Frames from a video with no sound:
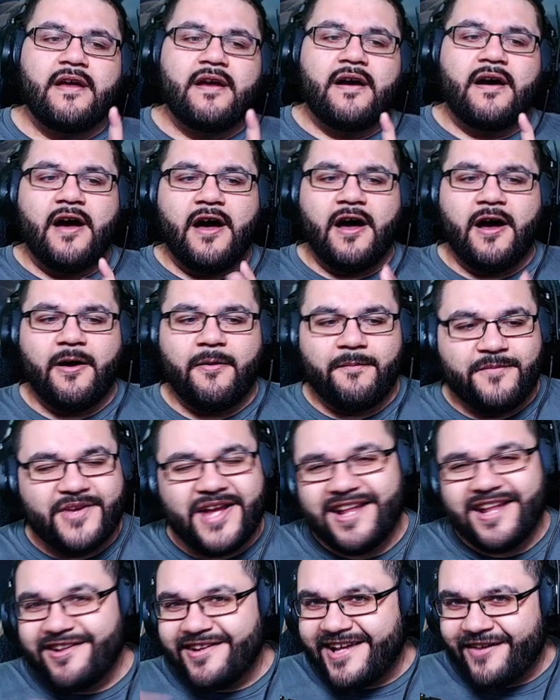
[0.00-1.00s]
You
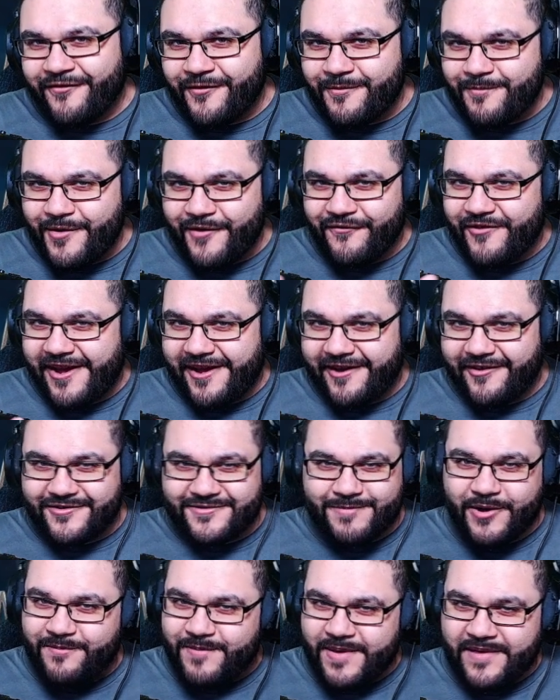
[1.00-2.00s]
gotta look at it from both angles,
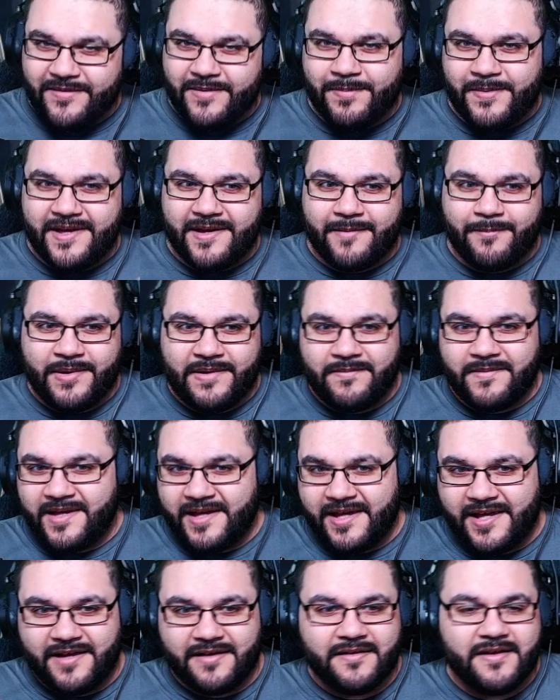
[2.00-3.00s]
both PvP and
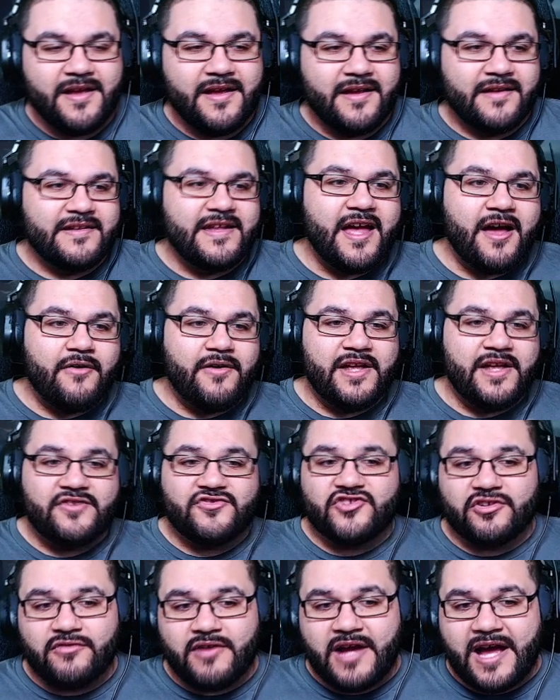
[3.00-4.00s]
PvE. Now, in
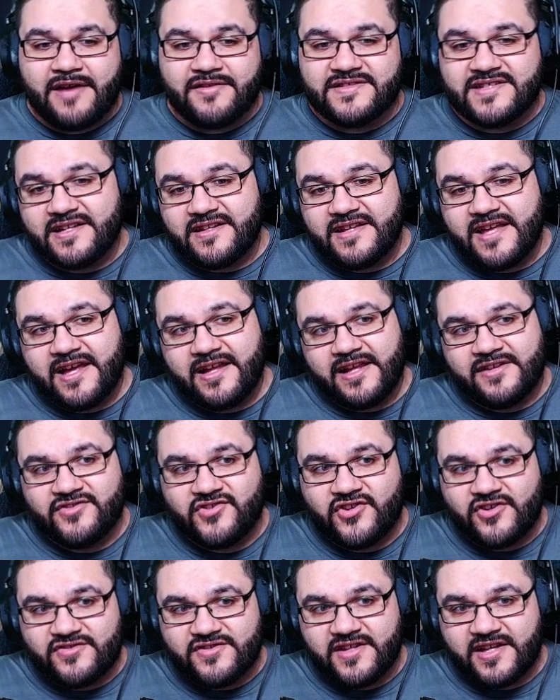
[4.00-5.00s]
general, outside of that, in
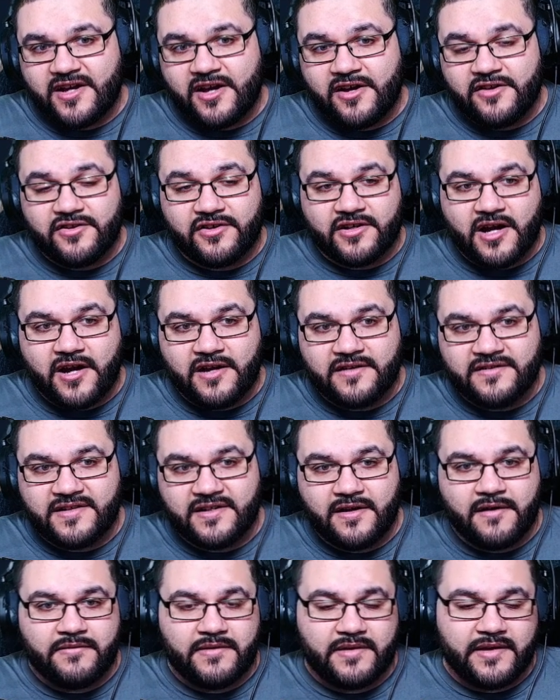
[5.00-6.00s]
terms of like other
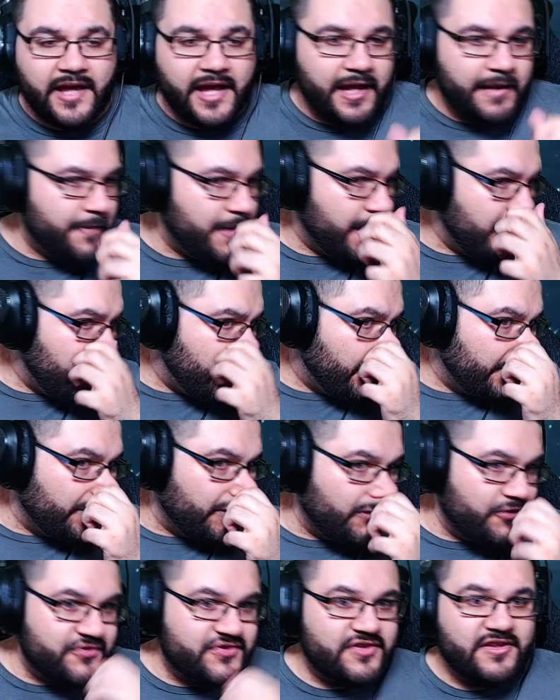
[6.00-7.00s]
content of the game,
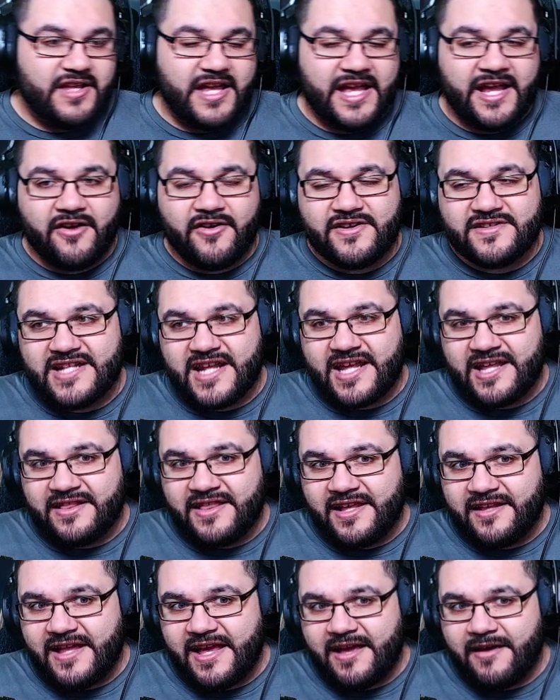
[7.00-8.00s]
those are the areas that I
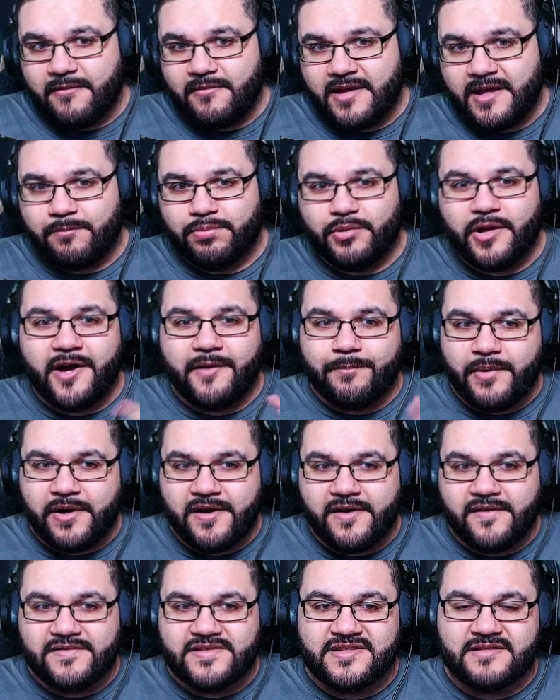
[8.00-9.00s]
think that like block
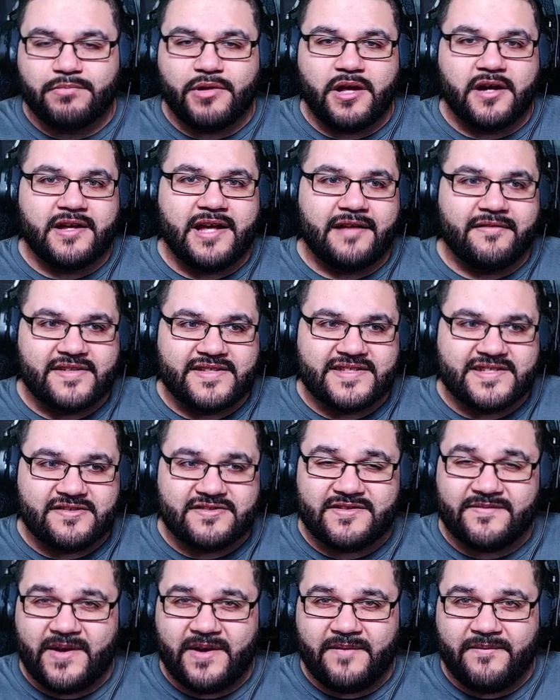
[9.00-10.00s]
buffs, block active
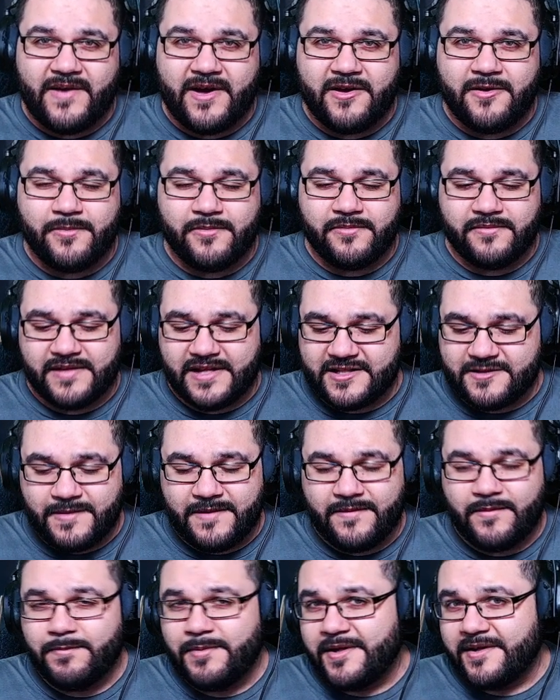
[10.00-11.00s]
skills are very valuable, and that's
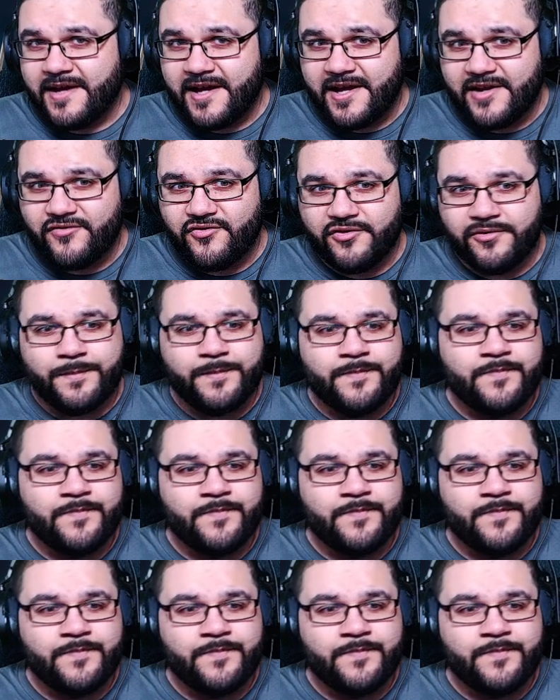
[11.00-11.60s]
PvP and Hydra.